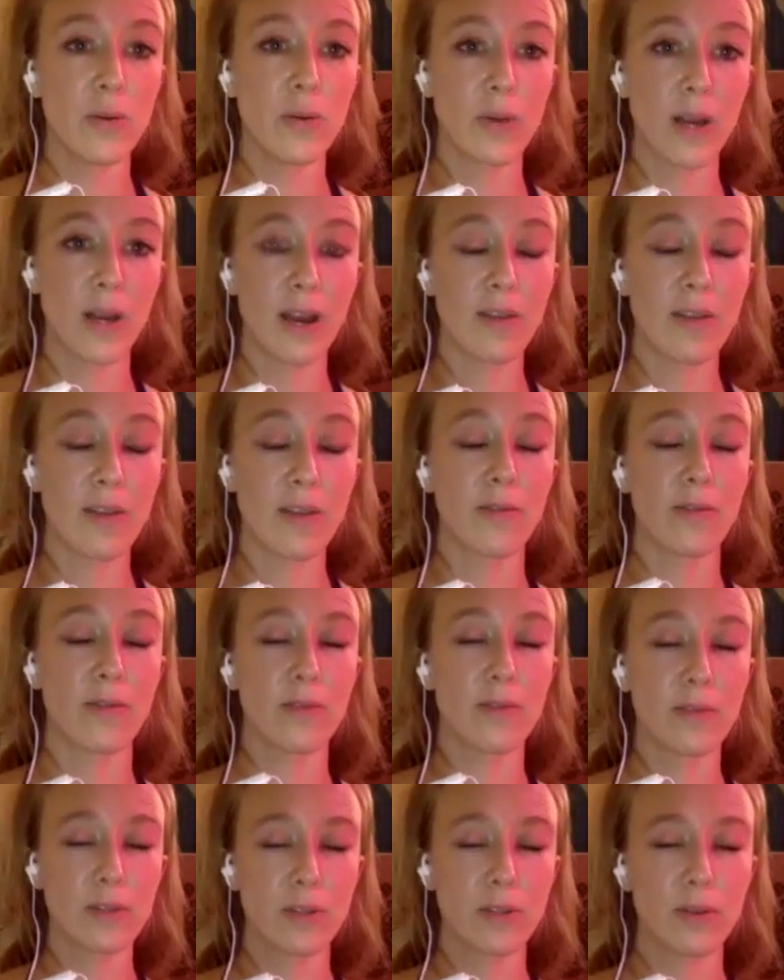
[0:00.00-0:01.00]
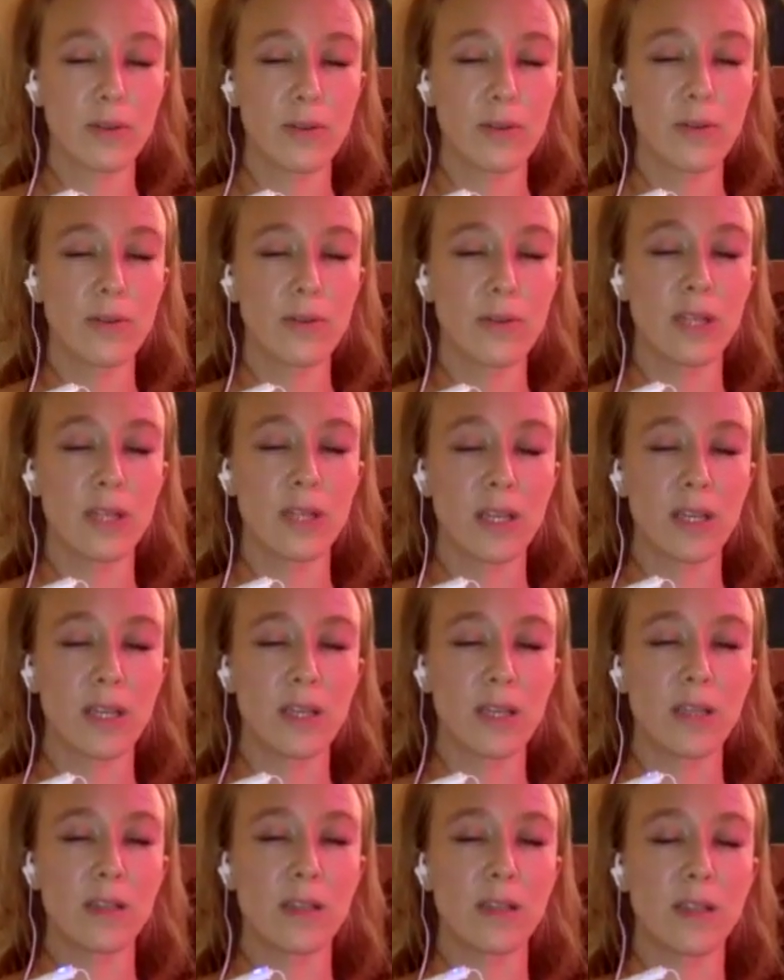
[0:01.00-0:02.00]
When I've tuned
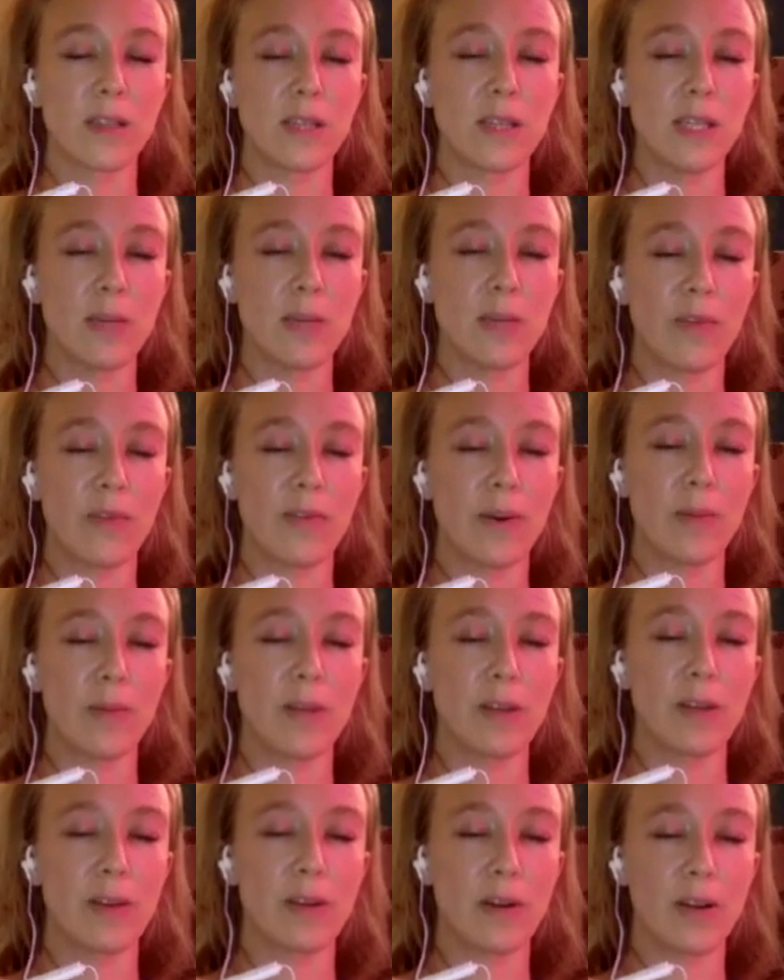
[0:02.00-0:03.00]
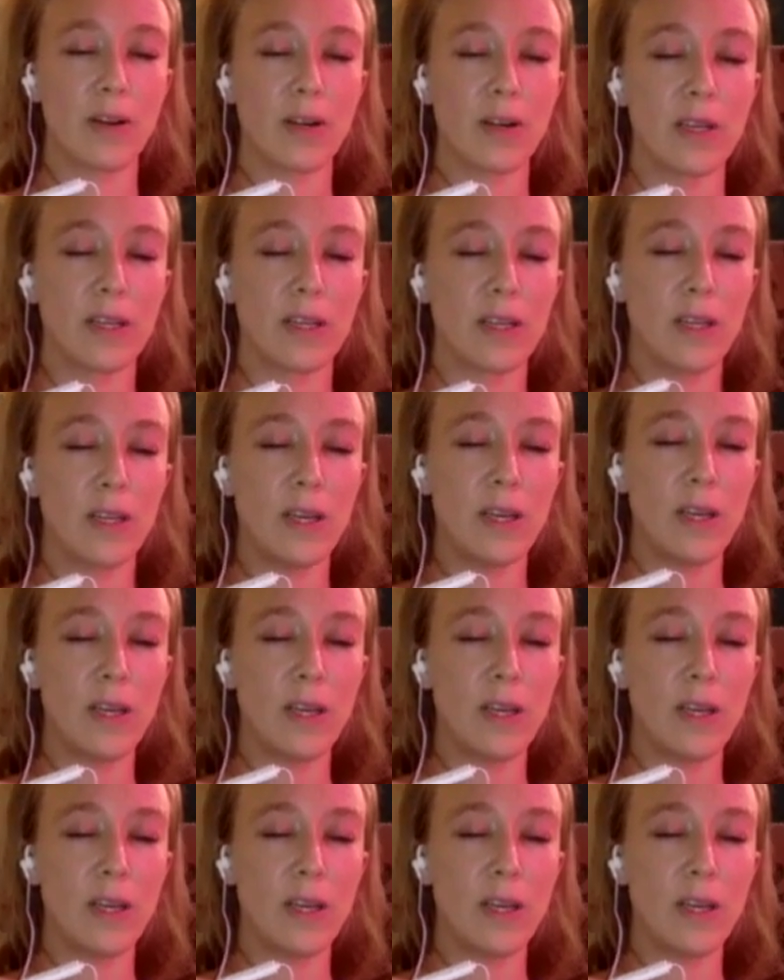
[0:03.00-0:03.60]
into the deep feminine current